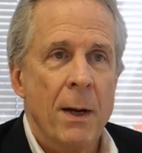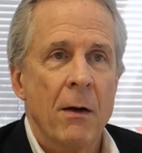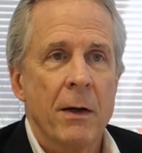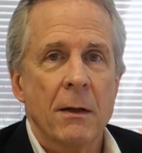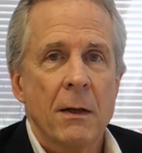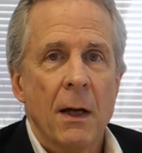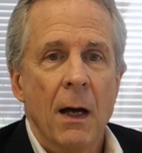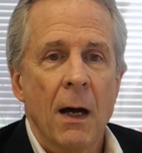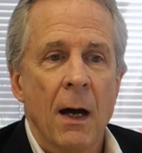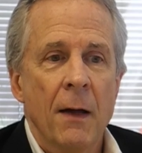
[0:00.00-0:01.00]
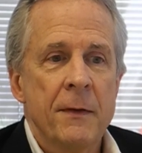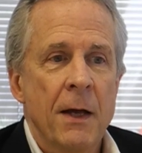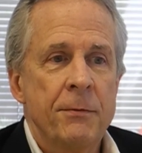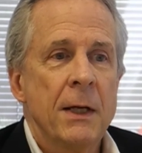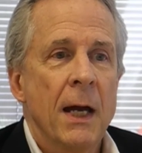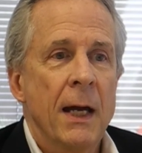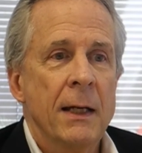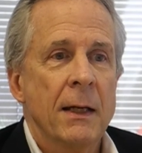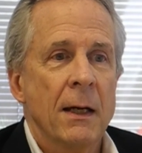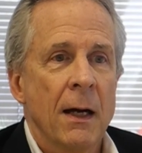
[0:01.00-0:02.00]
higher barrier. The
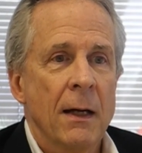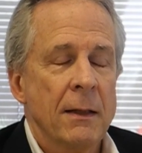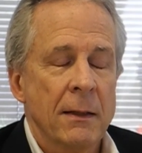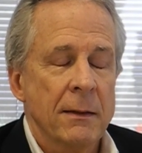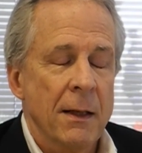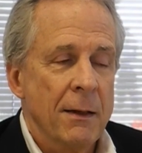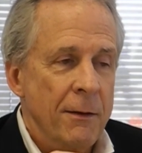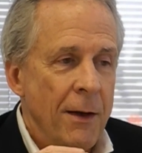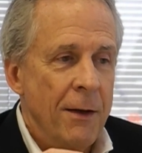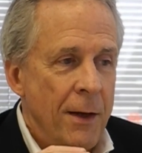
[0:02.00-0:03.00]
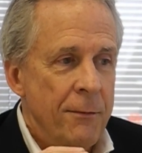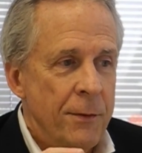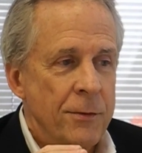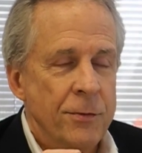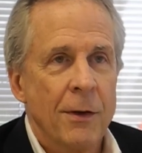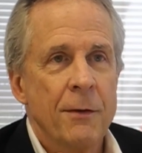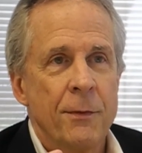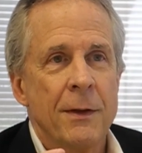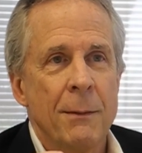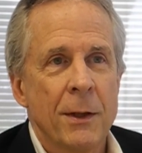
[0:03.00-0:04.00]
FDA, I feel sorry
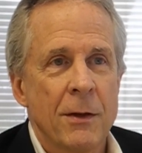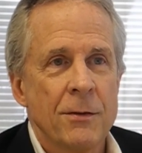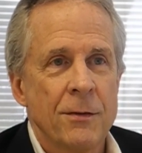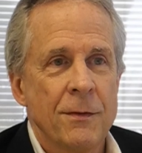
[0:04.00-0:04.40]
for them because